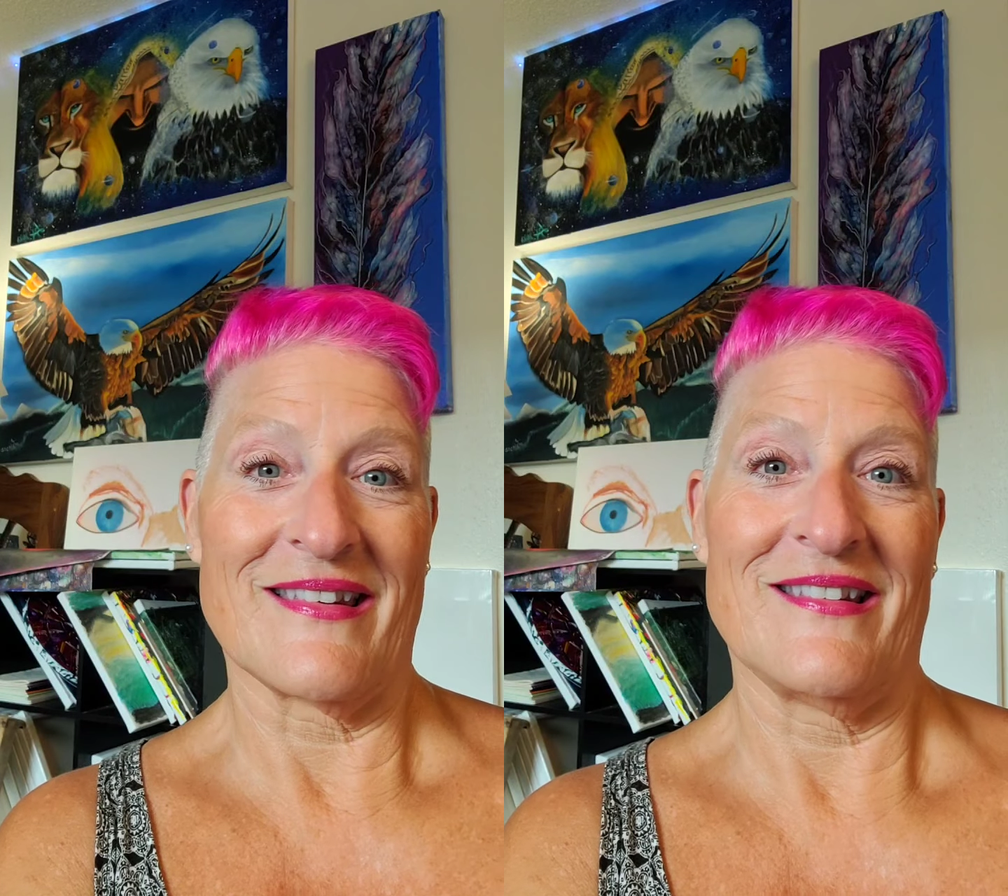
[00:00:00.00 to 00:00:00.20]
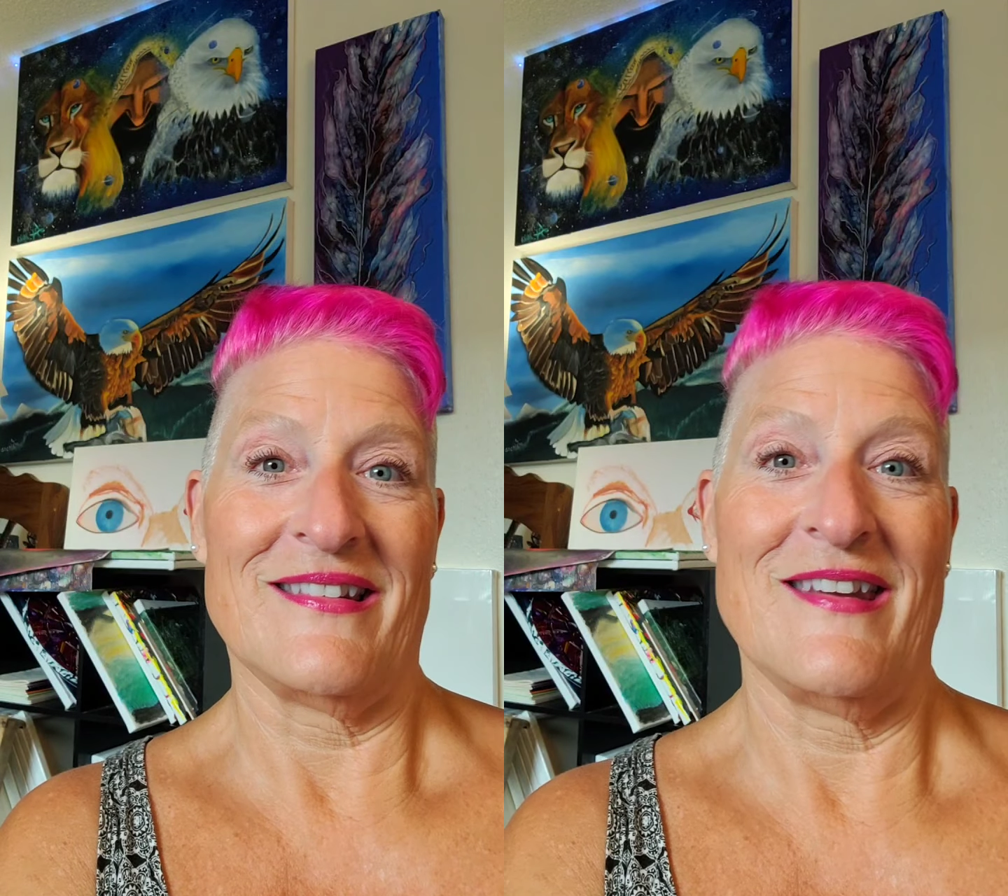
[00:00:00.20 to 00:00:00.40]

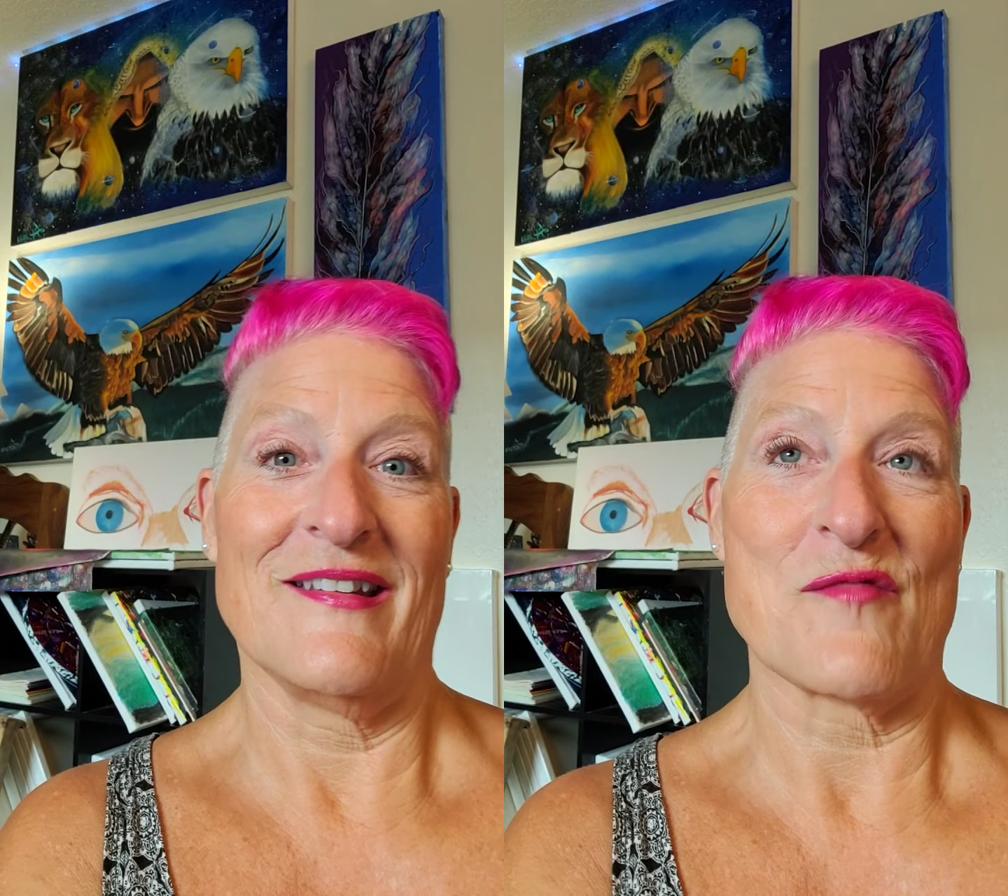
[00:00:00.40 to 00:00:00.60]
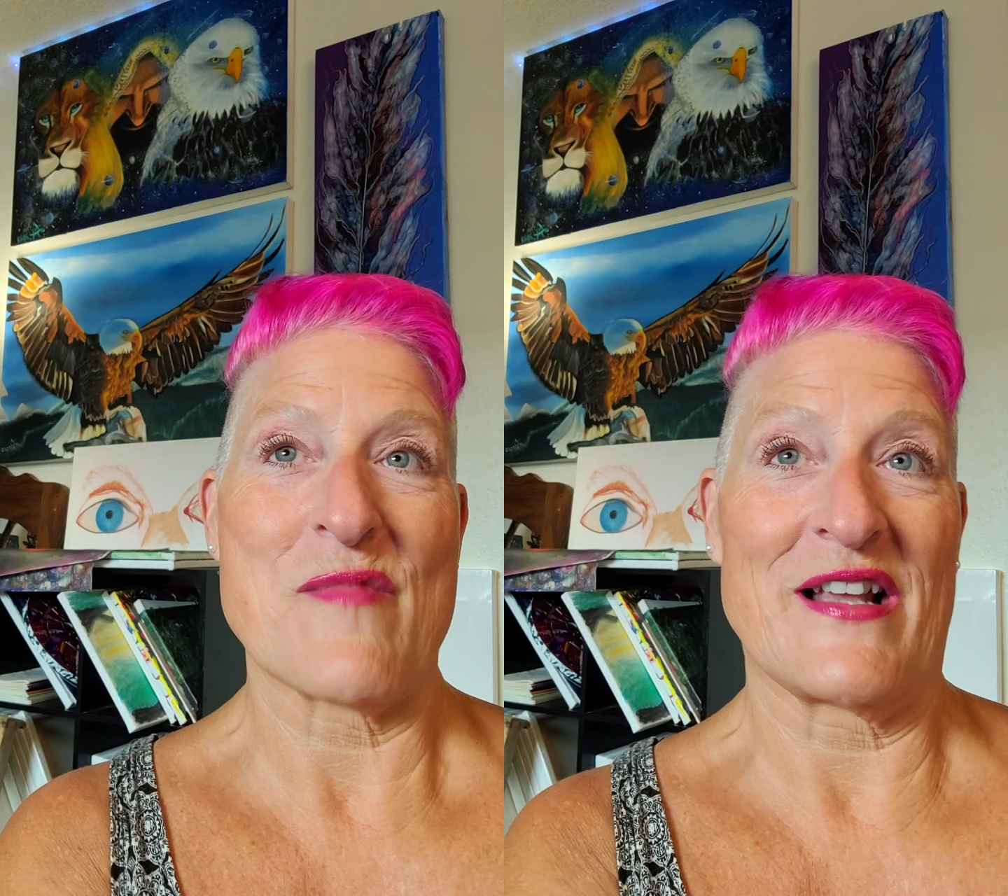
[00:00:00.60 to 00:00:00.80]
she
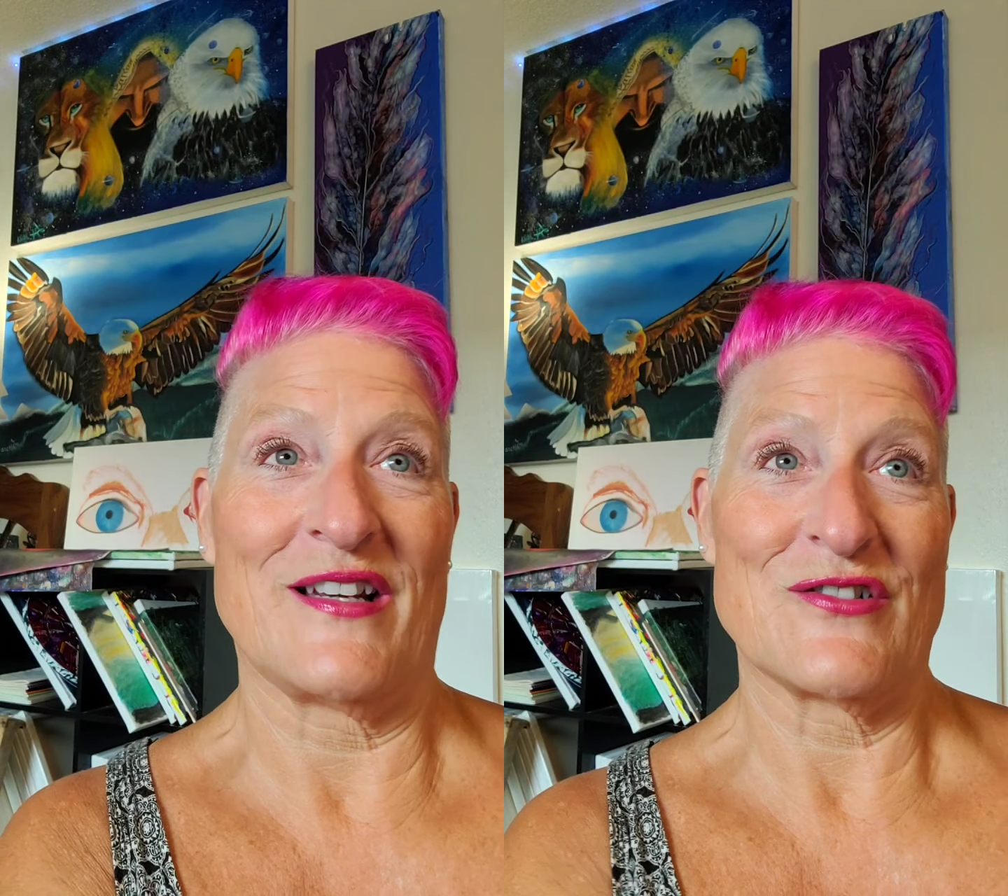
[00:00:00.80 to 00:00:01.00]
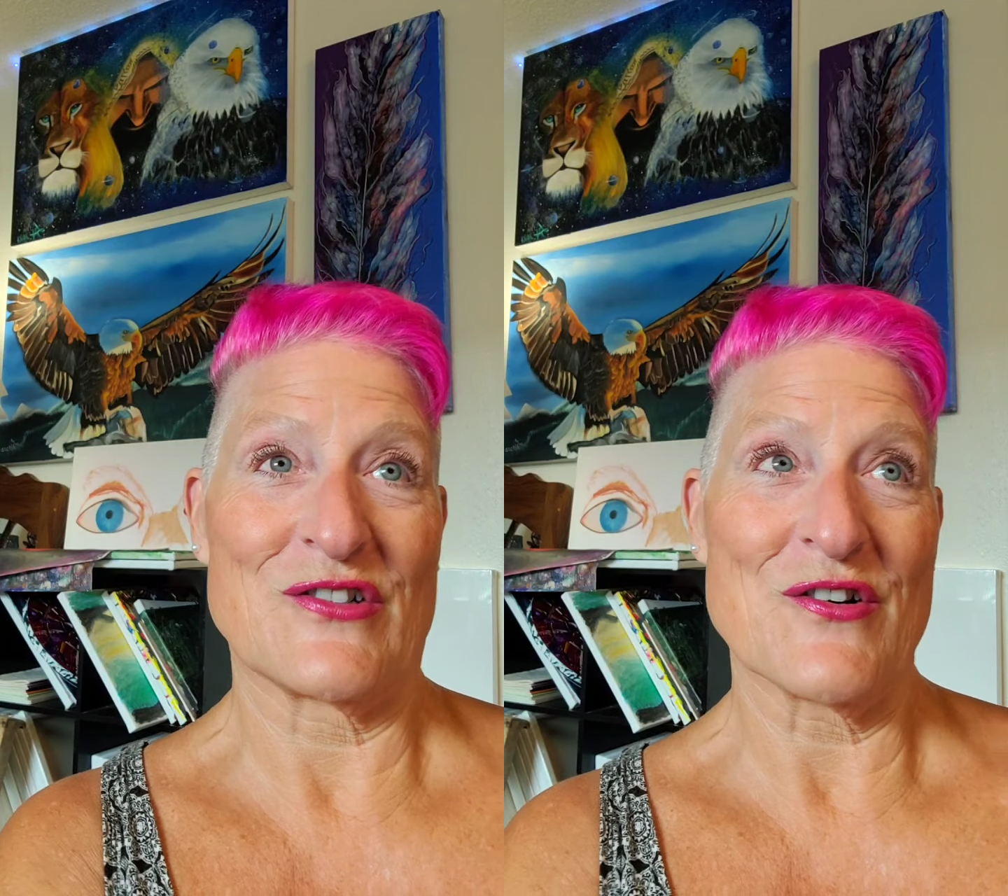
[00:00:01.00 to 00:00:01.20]
is a
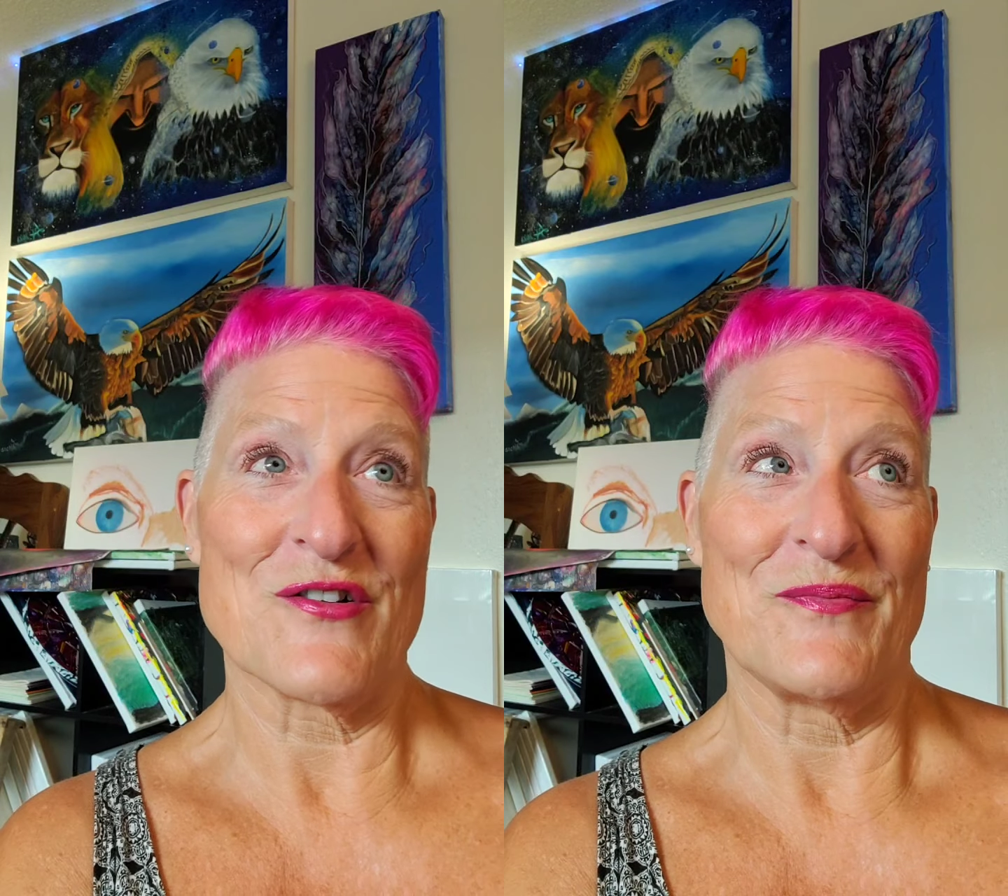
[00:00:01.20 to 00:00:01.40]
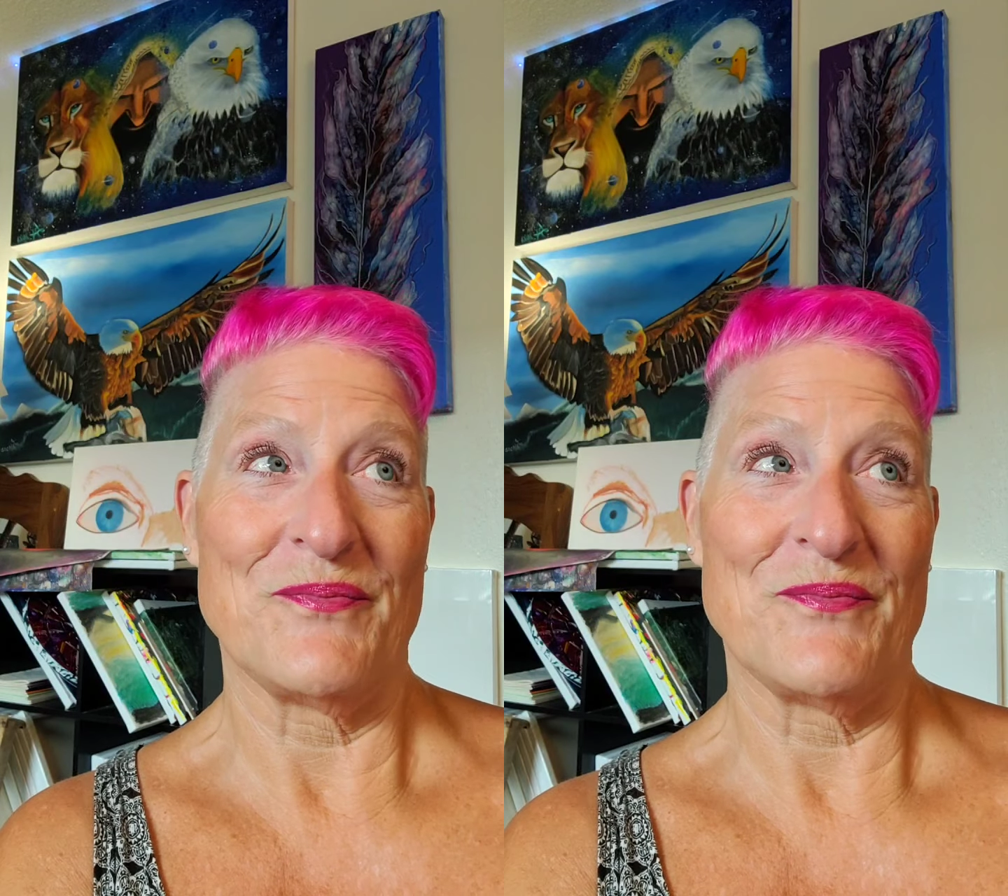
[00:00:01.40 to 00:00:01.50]
manager.